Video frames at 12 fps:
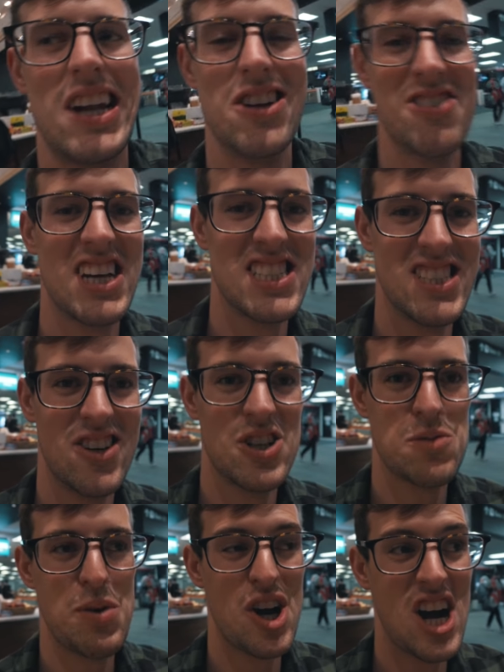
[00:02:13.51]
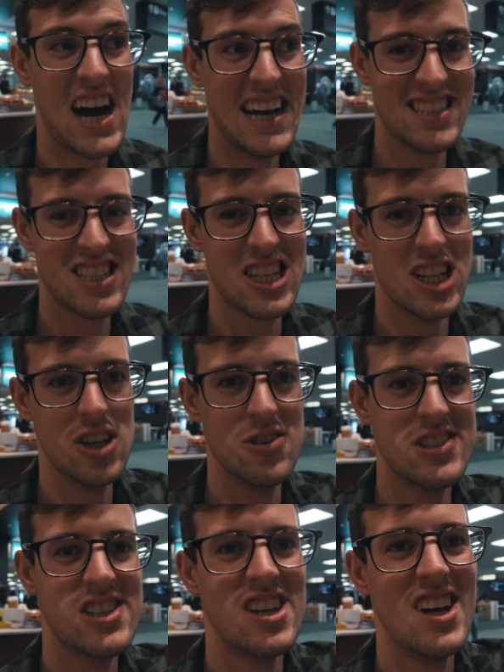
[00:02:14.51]
I don't know if you guys noticed, but her eyes
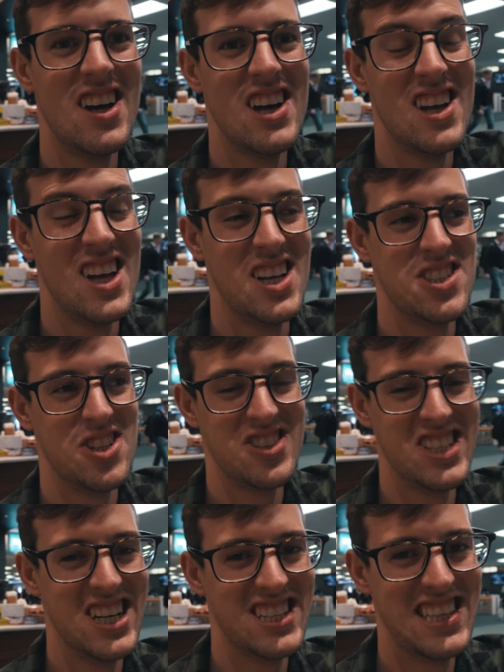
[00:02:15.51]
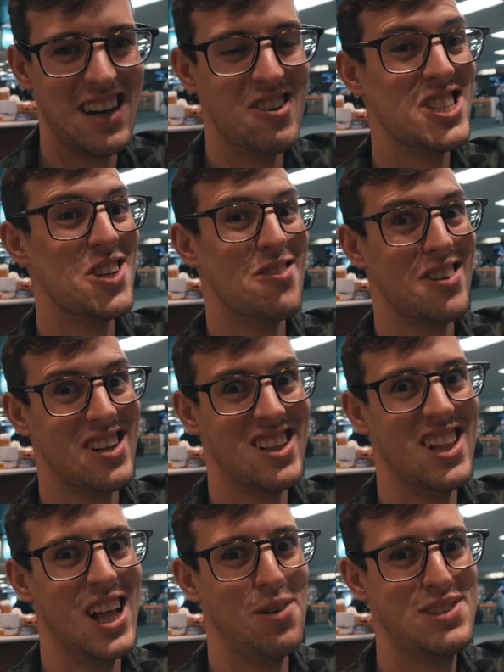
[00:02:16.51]
closed. She only does that when she
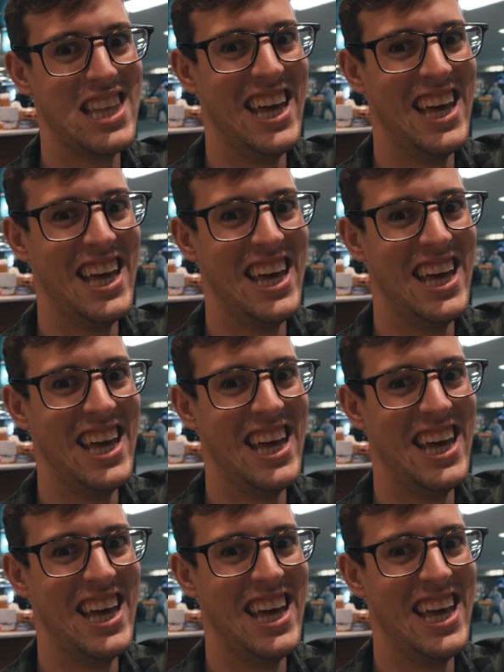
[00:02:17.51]
really loves